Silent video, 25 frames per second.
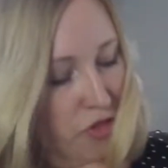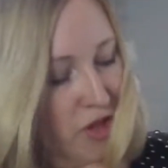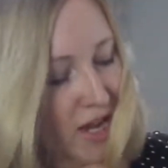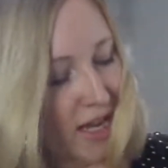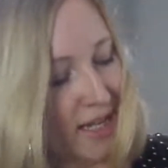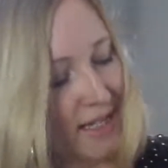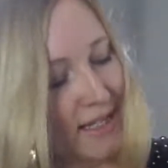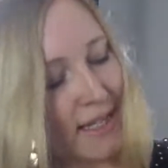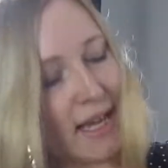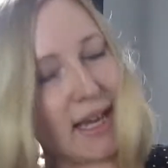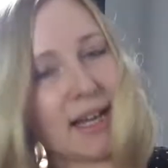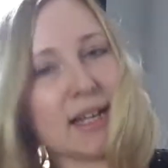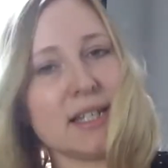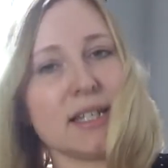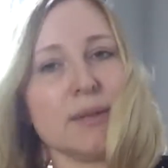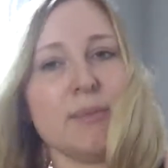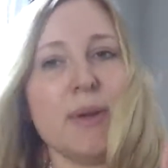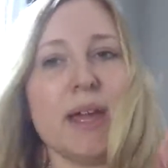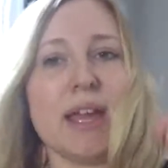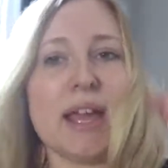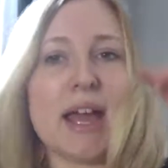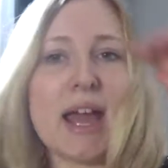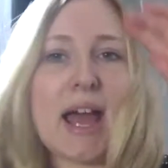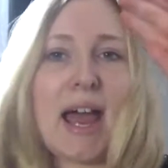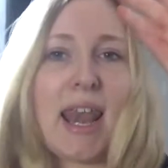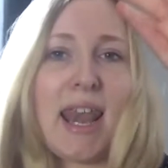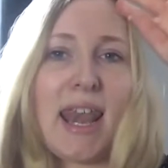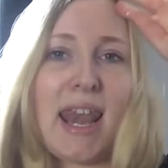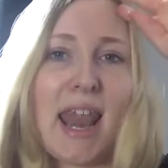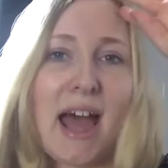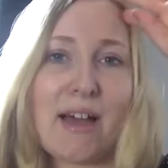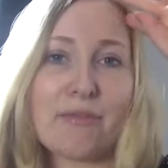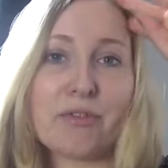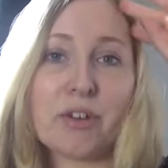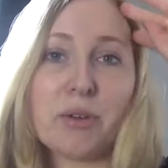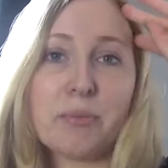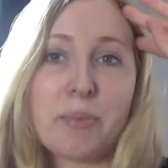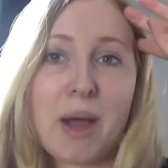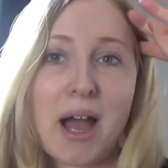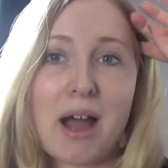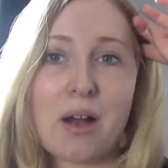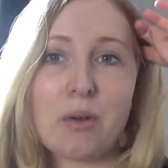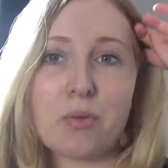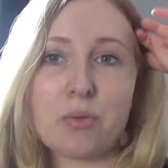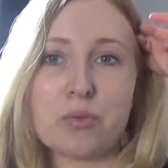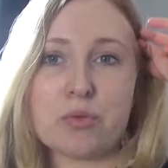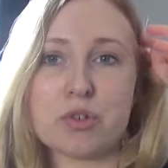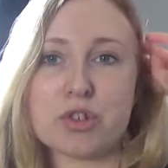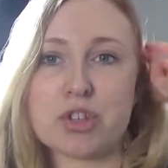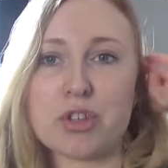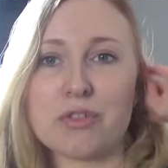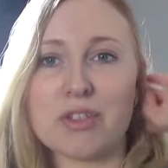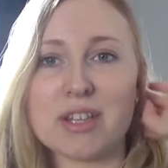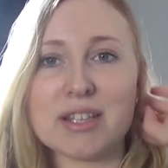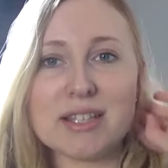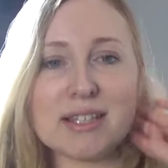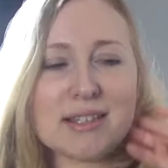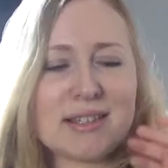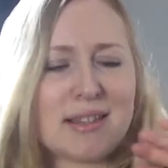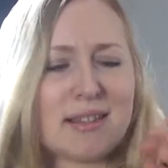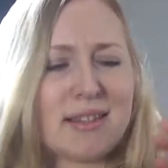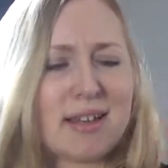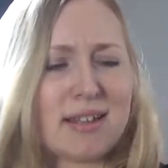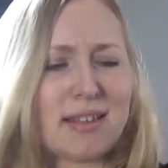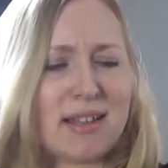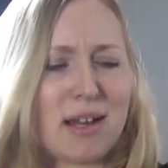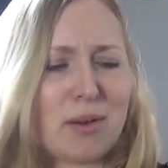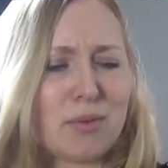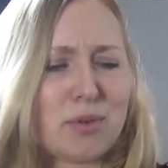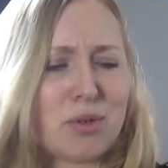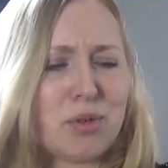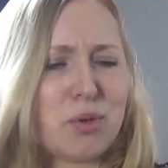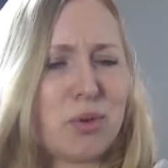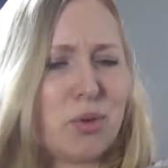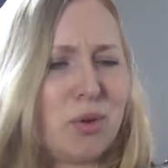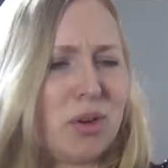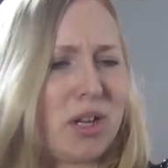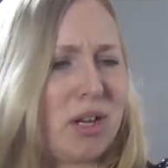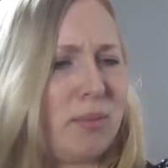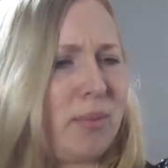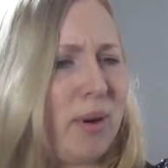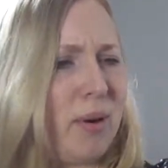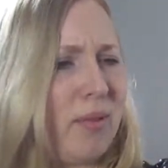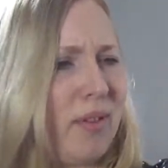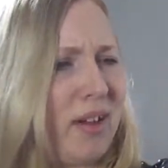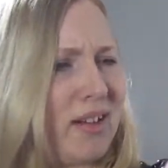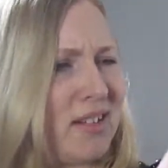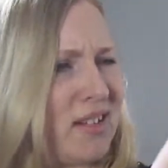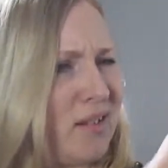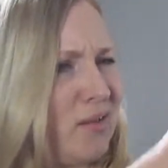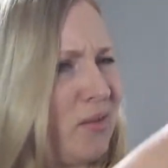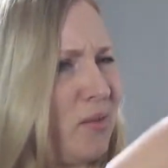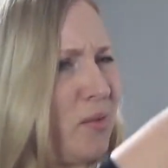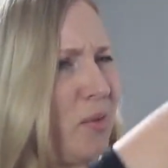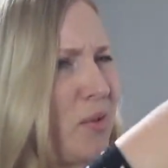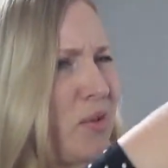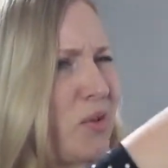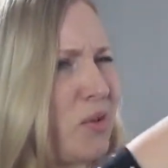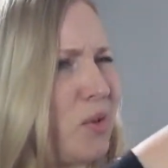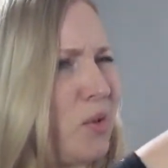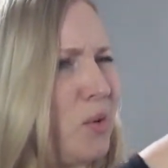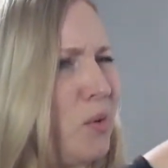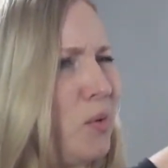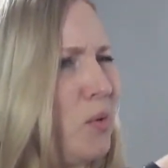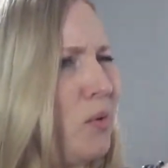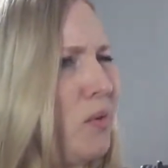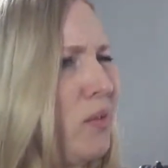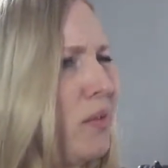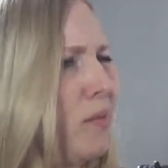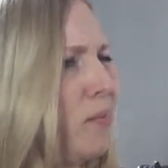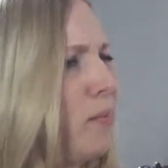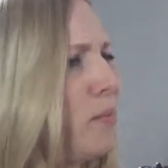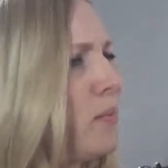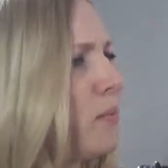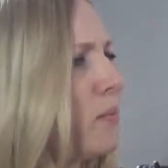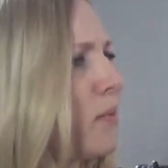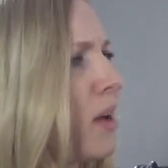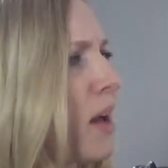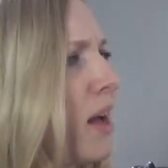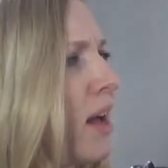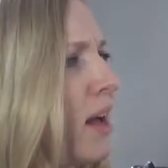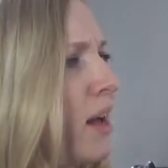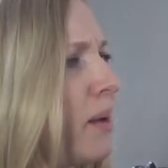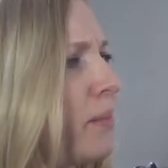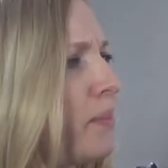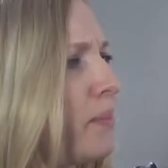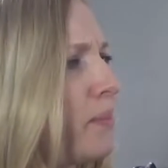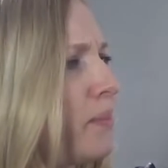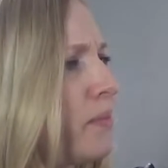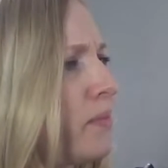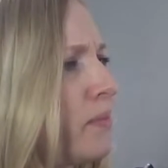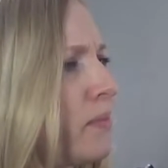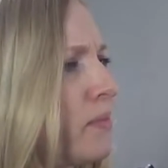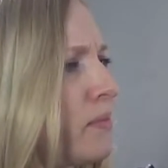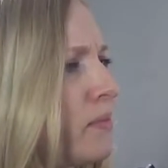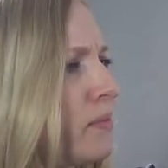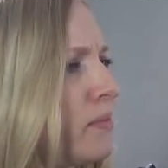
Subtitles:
This item here, £11. So this is the thing that I was talking about that I don't know what to call them.